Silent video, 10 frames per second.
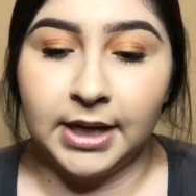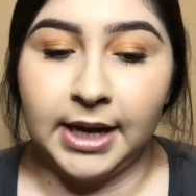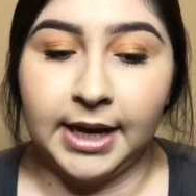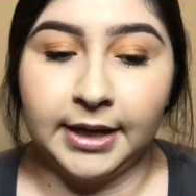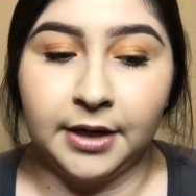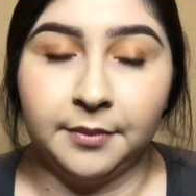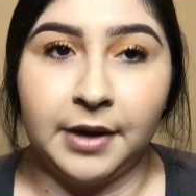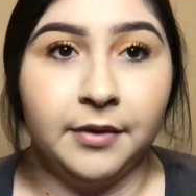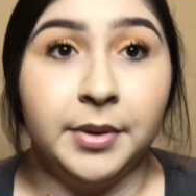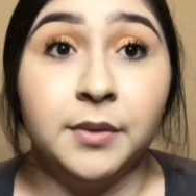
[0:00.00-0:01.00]
And
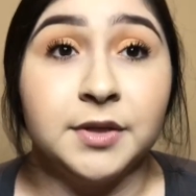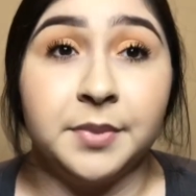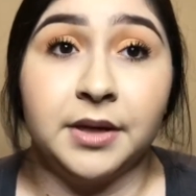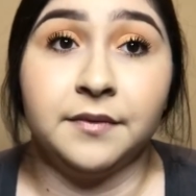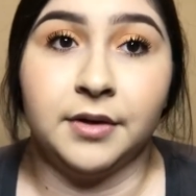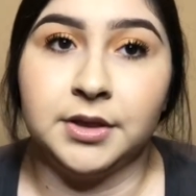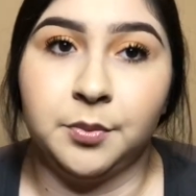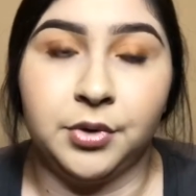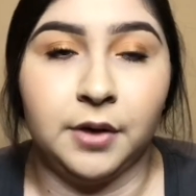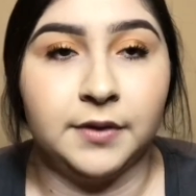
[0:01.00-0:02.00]
everybody was being very supportive.